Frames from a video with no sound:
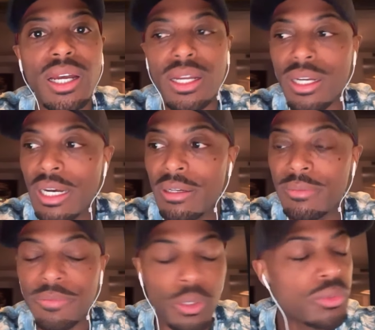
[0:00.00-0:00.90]

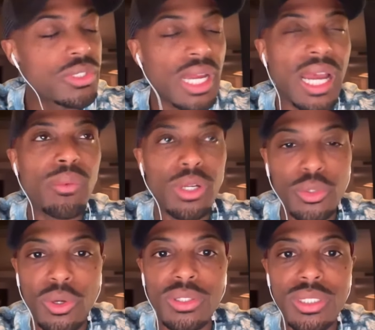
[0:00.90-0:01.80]
Folks, I want
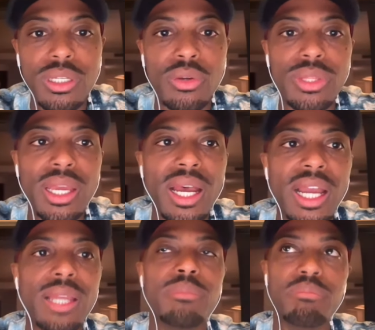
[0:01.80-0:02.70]
you all to know that
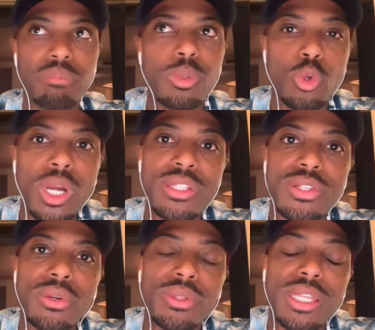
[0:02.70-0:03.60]
I am quite
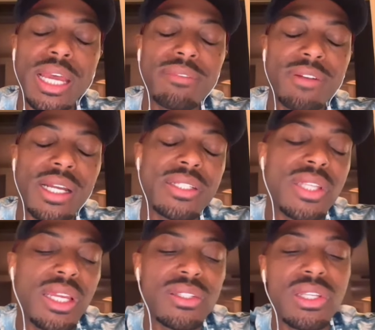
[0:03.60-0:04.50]
certain that Vice
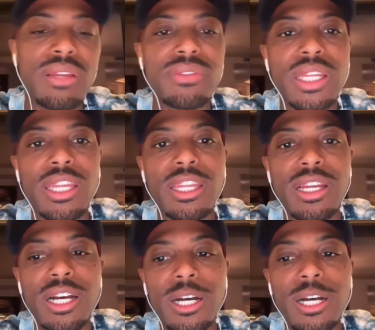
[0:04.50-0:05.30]
has left a